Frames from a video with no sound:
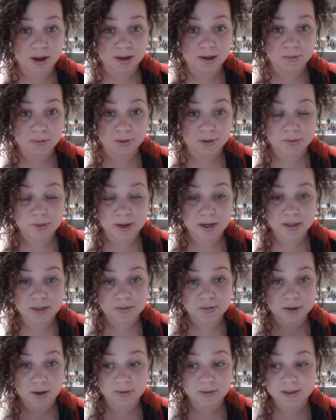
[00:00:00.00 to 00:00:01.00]
in
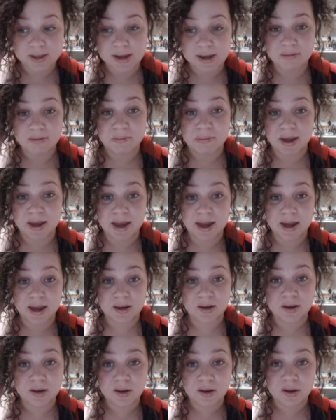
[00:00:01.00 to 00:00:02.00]
perspective. I was like,
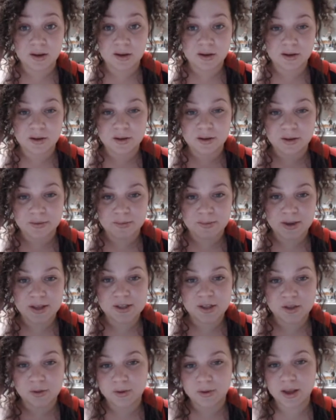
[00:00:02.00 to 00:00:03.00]
man,
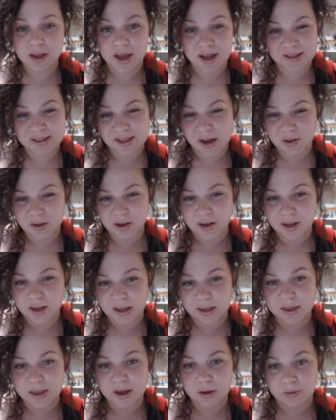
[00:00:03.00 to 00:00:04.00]
makes you realize how
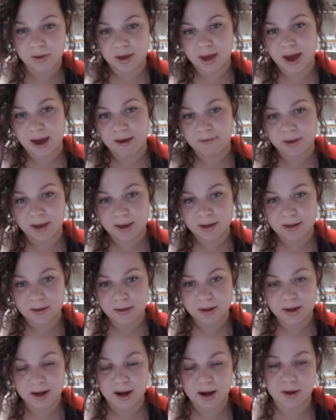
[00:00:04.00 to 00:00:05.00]
lucky that we have it
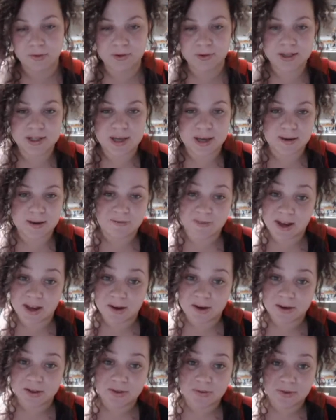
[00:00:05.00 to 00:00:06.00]
and how we take
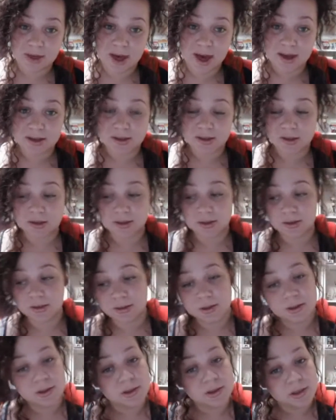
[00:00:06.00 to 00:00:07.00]
advantage of that.
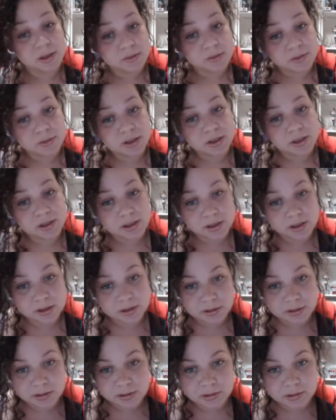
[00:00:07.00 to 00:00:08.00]
But
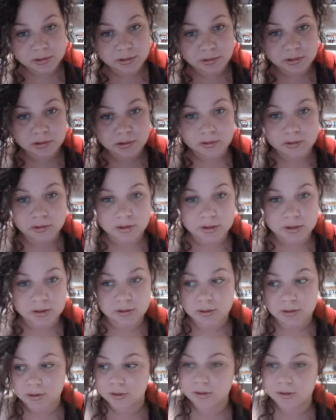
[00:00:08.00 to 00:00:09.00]
that's another story.
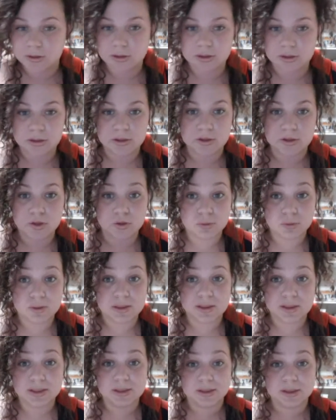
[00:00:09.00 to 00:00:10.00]
I'm not going to get into it
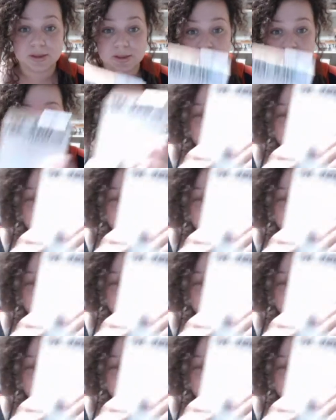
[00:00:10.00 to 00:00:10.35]
next.